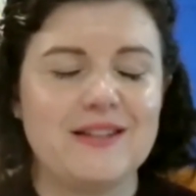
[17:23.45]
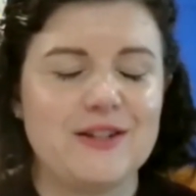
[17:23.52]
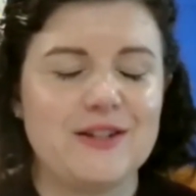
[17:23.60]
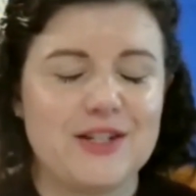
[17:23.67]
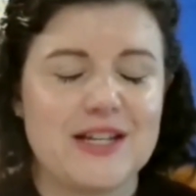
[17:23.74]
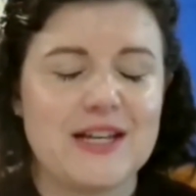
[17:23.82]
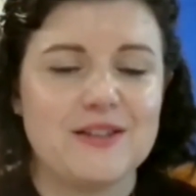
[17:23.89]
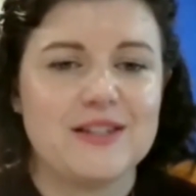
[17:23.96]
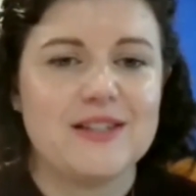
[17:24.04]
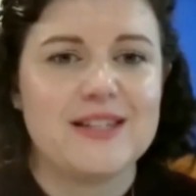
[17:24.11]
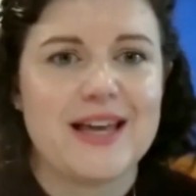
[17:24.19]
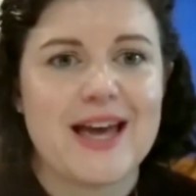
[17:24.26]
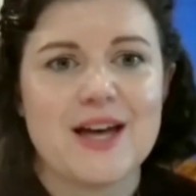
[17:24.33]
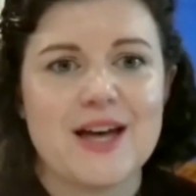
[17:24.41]
to hear the
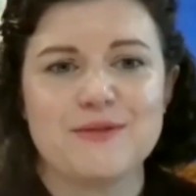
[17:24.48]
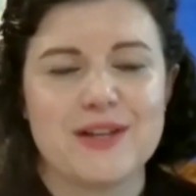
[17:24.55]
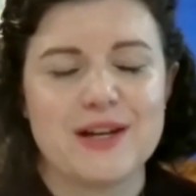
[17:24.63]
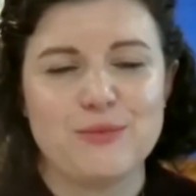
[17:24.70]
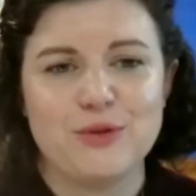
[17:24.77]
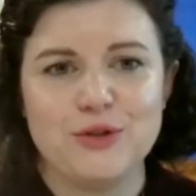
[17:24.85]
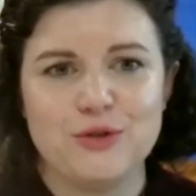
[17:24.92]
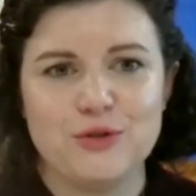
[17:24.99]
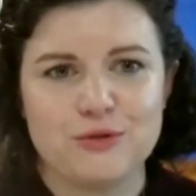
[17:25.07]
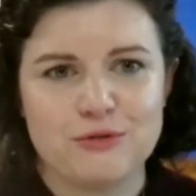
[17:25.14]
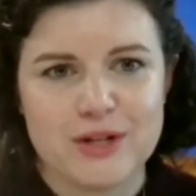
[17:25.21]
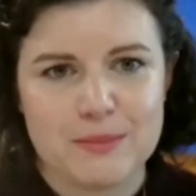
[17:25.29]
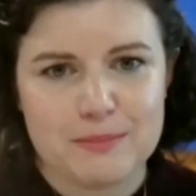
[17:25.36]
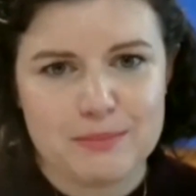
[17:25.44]
sound of that word
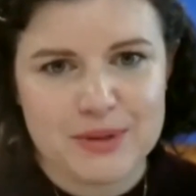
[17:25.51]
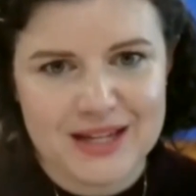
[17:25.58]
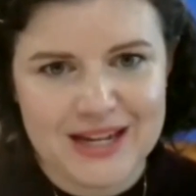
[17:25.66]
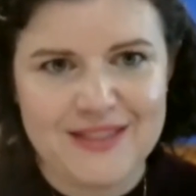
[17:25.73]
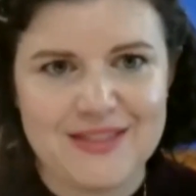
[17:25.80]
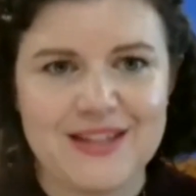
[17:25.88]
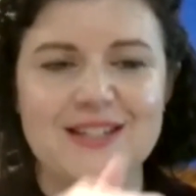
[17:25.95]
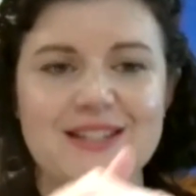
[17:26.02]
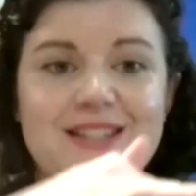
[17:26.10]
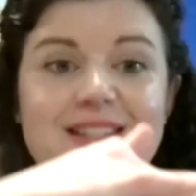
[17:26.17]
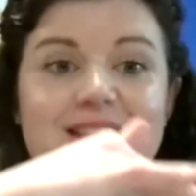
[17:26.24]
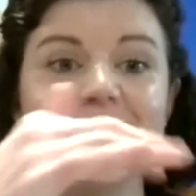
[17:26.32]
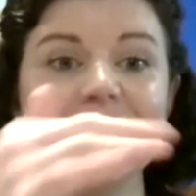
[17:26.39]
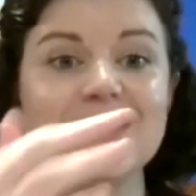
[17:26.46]
drip, and then to
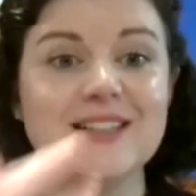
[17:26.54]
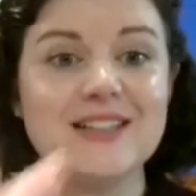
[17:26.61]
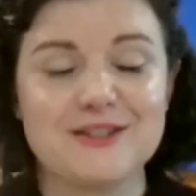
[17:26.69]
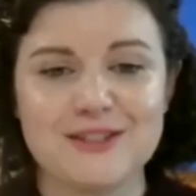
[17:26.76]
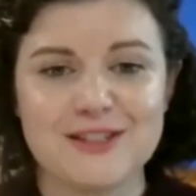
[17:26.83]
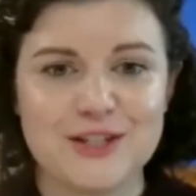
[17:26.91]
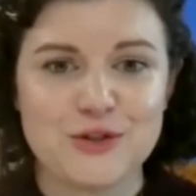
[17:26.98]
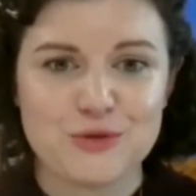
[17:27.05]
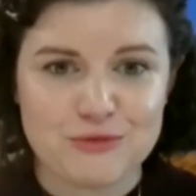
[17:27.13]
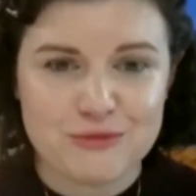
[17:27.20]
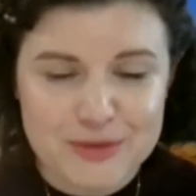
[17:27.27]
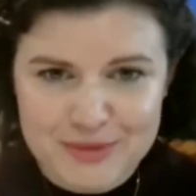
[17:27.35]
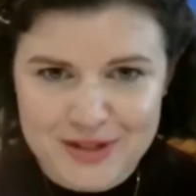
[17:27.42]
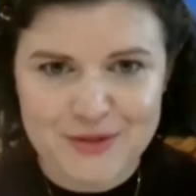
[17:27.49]
see it literally
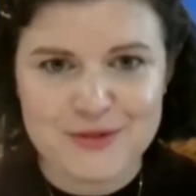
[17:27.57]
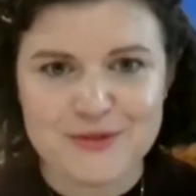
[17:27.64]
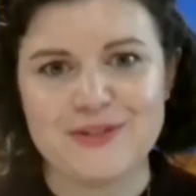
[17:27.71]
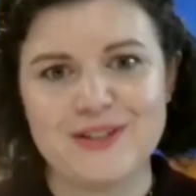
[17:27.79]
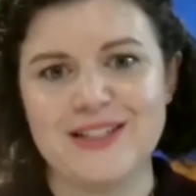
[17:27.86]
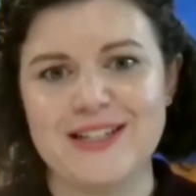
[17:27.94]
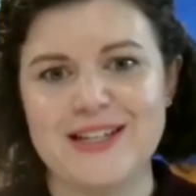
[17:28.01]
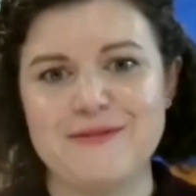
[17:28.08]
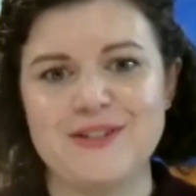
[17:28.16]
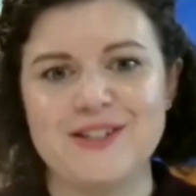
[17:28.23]
dripping off the leaf.